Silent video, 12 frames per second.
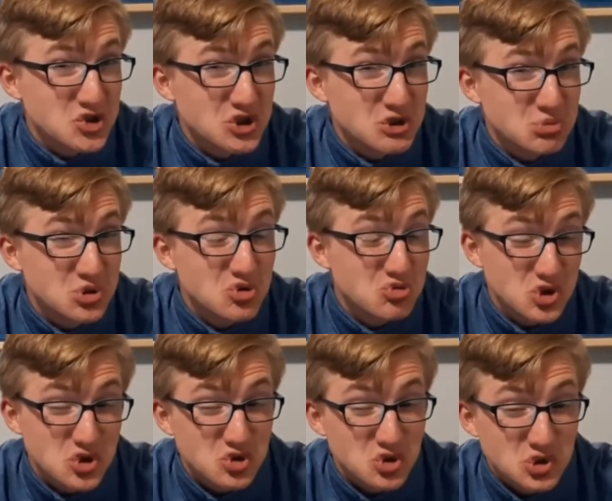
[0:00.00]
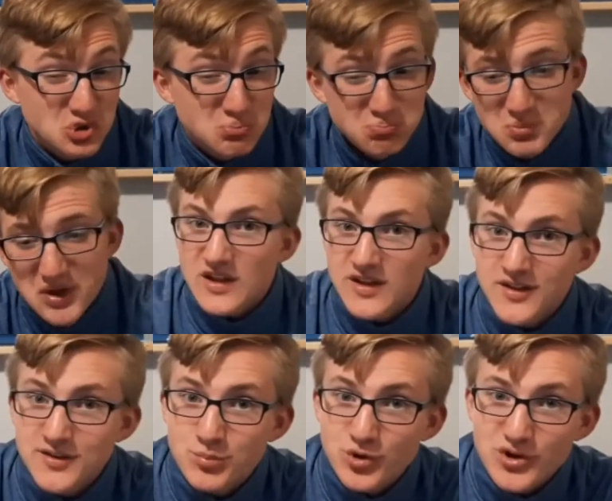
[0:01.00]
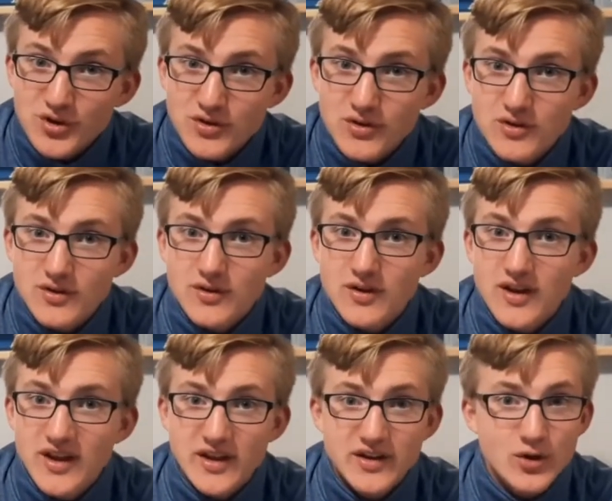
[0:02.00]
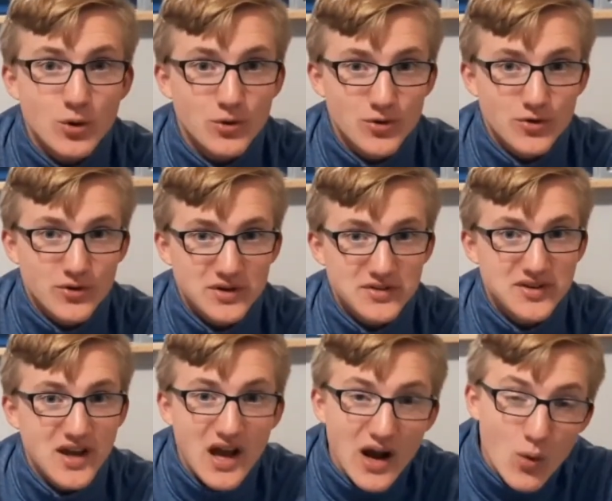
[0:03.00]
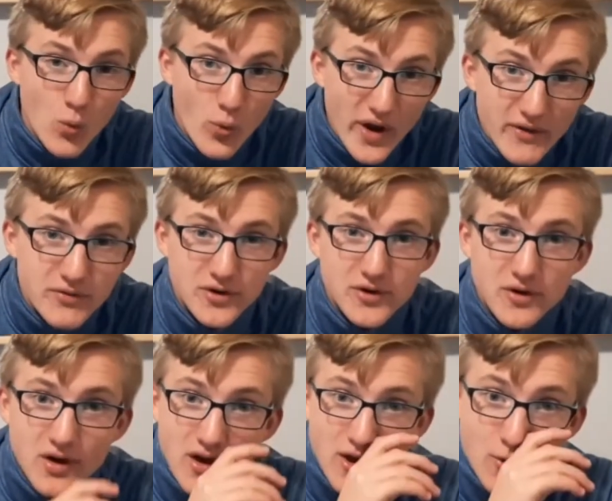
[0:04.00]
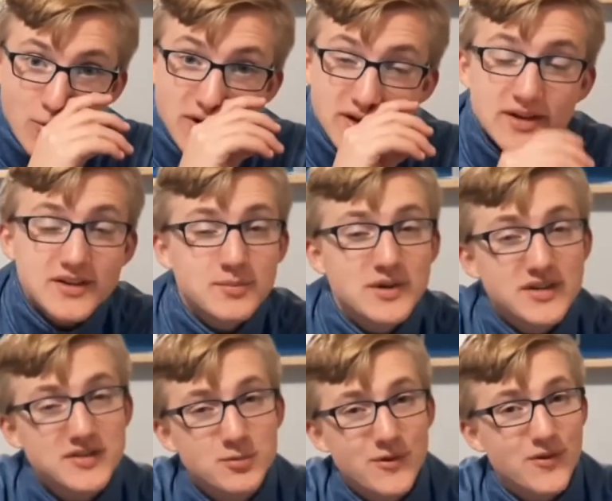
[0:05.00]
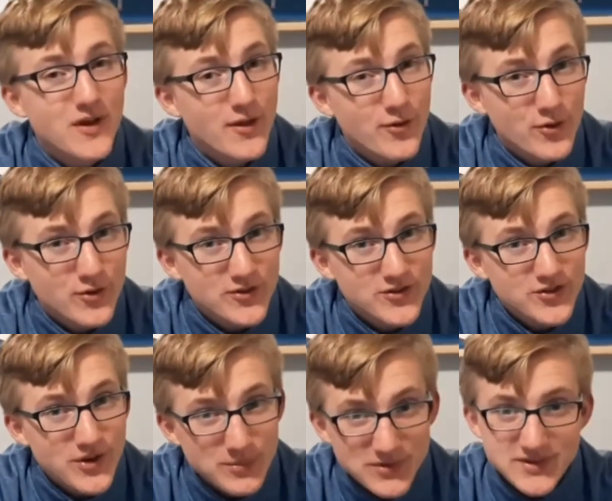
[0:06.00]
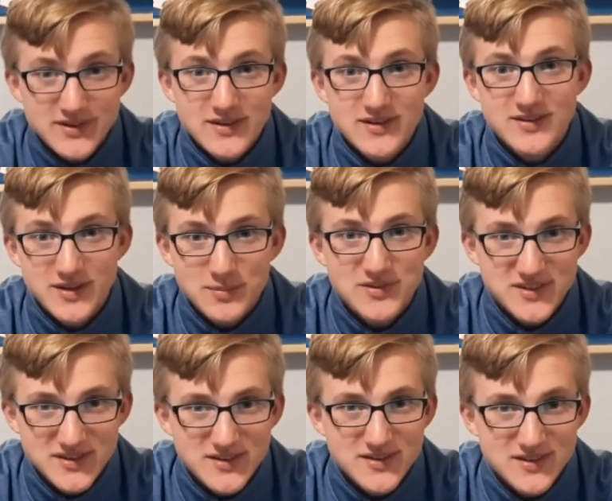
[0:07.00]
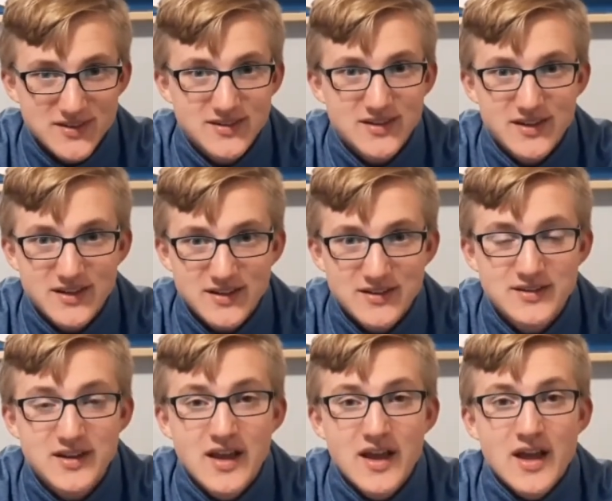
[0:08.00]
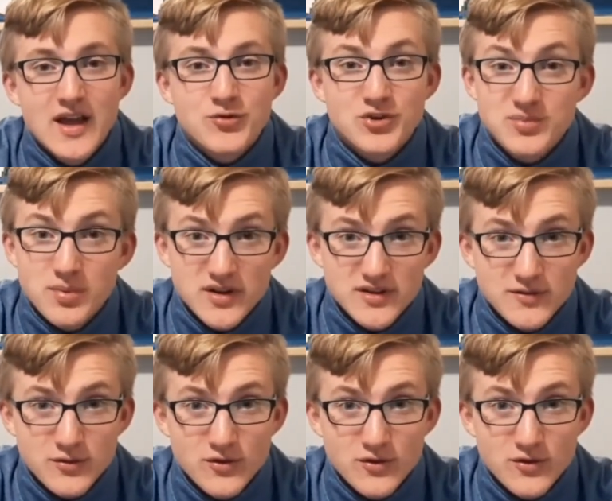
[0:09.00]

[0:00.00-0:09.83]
It's a crystal. It is brittle and odorless. However, when it is mixed with other substances, it is responsible.